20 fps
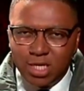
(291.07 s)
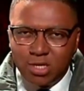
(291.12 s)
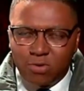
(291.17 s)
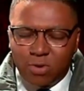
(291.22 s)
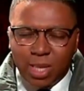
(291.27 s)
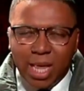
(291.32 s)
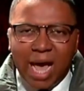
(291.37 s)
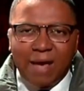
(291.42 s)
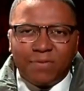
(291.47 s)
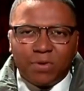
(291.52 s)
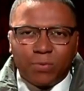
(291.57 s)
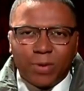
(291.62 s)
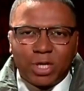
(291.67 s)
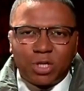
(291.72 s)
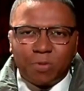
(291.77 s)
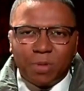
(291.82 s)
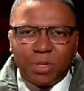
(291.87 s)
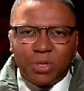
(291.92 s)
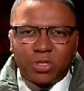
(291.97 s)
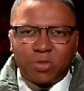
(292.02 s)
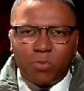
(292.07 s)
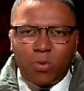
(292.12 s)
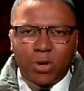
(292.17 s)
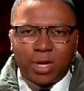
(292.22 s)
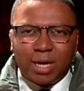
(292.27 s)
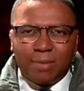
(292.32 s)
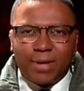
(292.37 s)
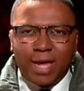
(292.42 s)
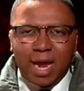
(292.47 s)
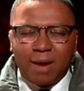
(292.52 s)
We're live in Richmond this morning.
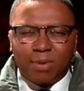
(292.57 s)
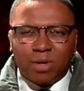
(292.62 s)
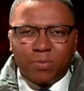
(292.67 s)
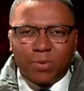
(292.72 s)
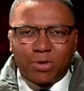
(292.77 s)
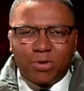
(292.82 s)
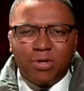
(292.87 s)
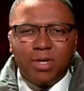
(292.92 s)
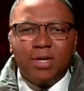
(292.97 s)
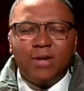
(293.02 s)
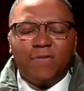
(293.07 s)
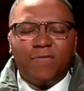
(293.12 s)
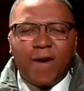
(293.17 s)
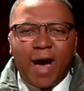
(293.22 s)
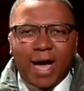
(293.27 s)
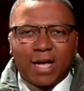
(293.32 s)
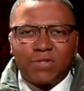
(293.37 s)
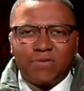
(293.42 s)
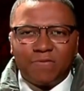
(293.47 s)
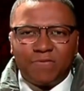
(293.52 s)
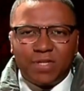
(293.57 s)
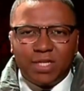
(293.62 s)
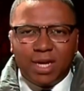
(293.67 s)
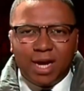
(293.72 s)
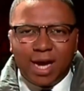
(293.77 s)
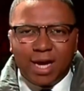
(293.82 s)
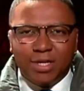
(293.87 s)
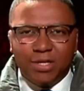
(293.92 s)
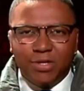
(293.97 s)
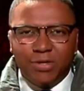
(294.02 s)
I'm Cameron Ridle, Fox
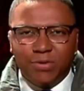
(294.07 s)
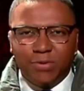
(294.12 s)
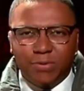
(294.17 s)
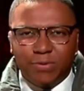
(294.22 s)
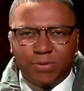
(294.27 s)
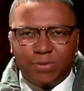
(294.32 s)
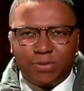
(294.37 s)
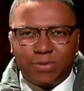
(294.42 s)
59 News.